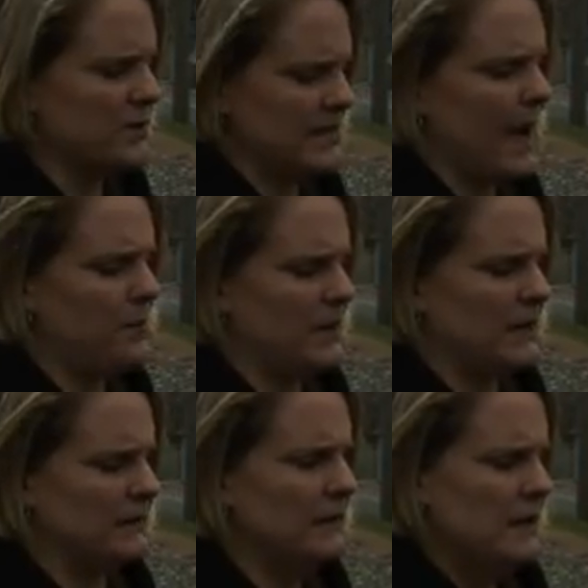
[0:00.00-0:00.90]
was
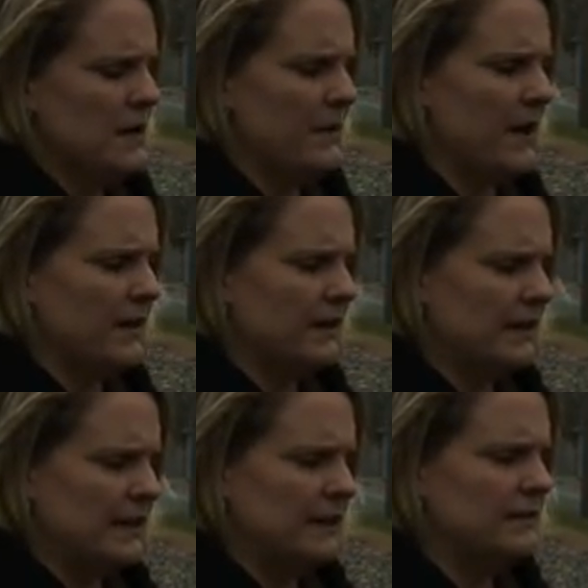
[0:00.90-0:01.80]
happening, but
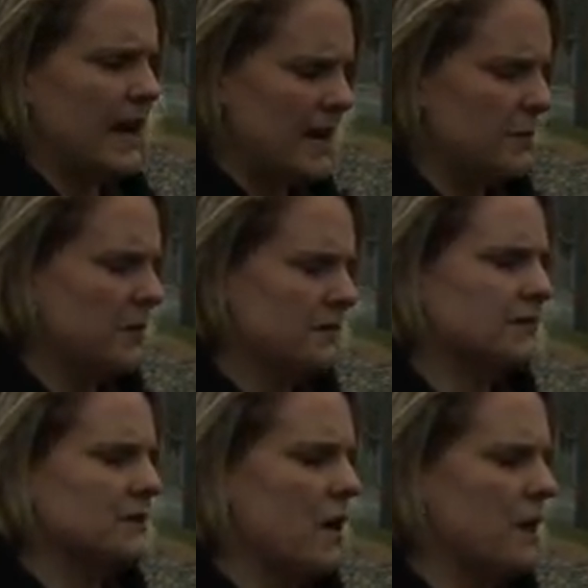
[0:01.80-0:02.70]
he tied up
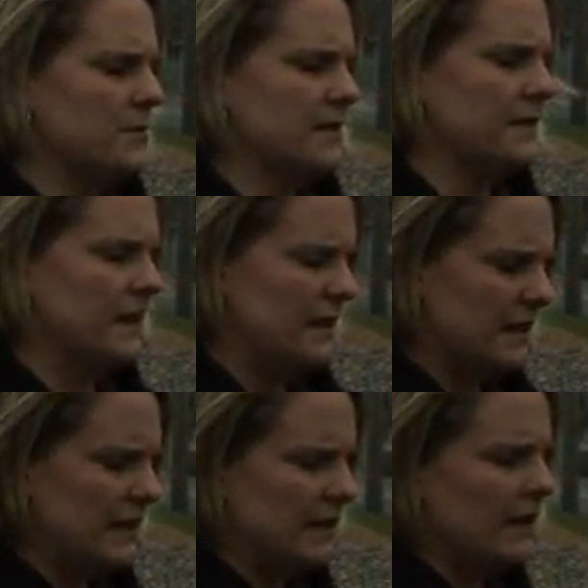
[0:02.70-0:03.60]
Chris's arms, and then
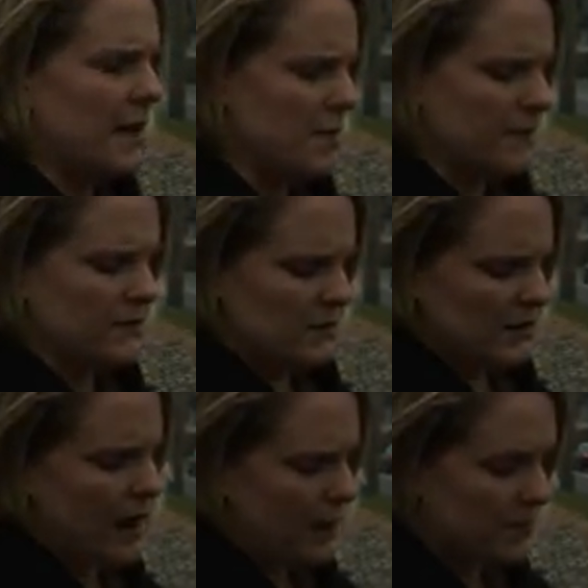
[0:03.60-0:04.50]
he came over to,
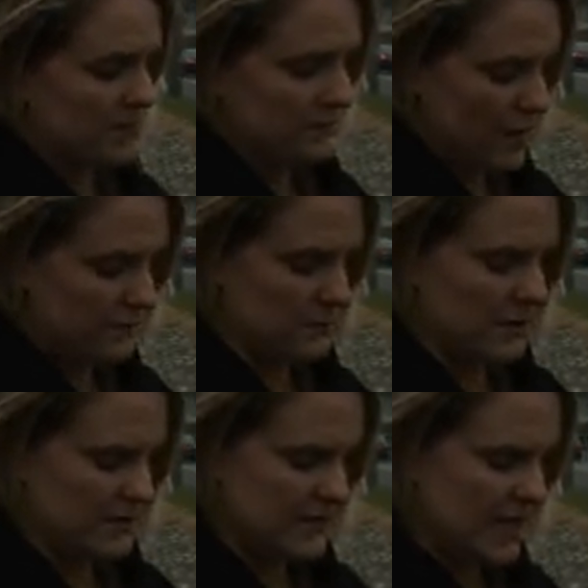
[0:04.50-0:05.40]
I wasn't far from
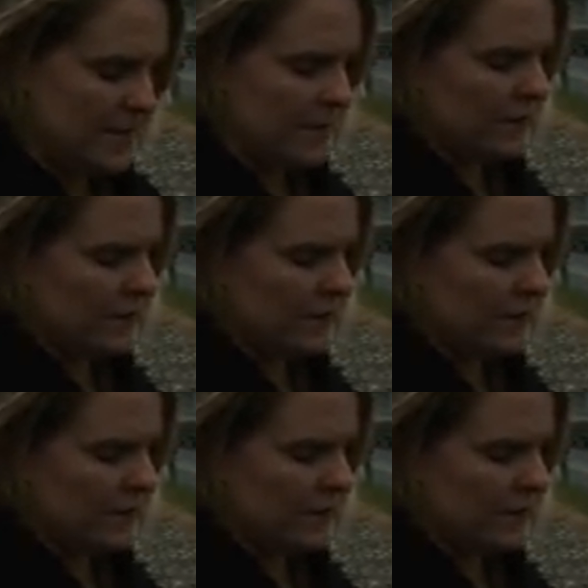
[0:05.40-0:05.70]
Chris, he came over